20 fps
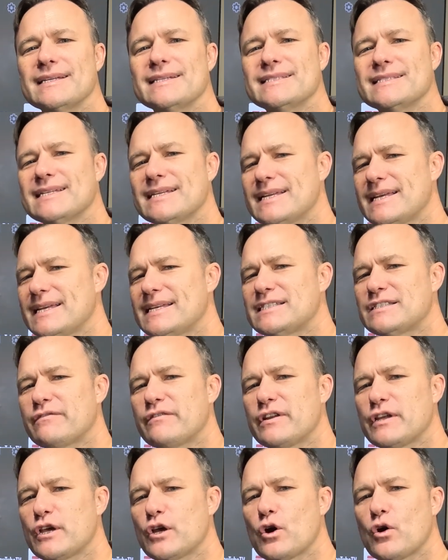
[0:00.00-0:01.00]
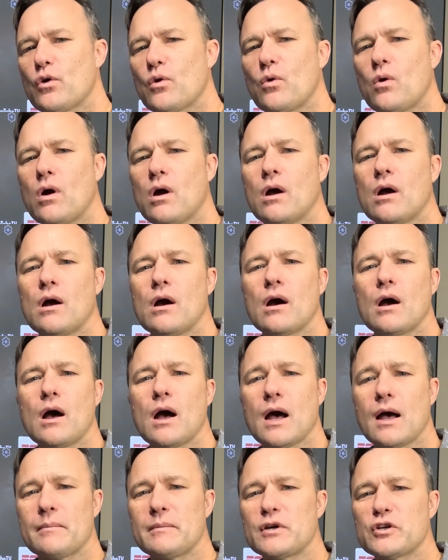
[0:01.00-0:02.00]
In today's video,
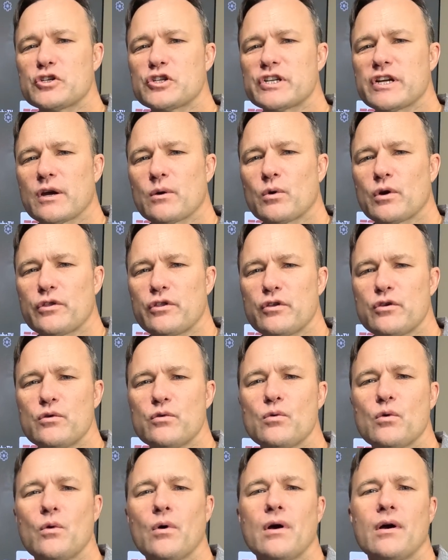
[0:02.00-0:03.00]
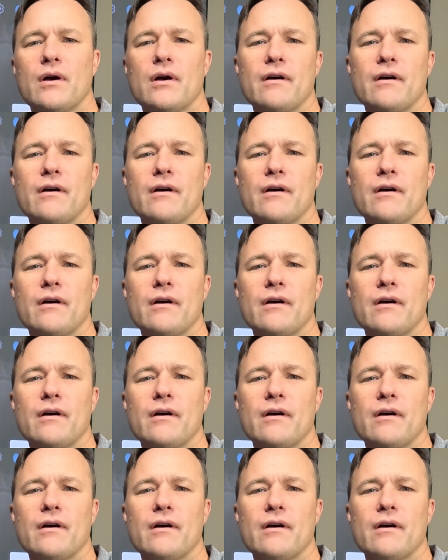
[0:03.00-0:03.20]
I'm going to share with you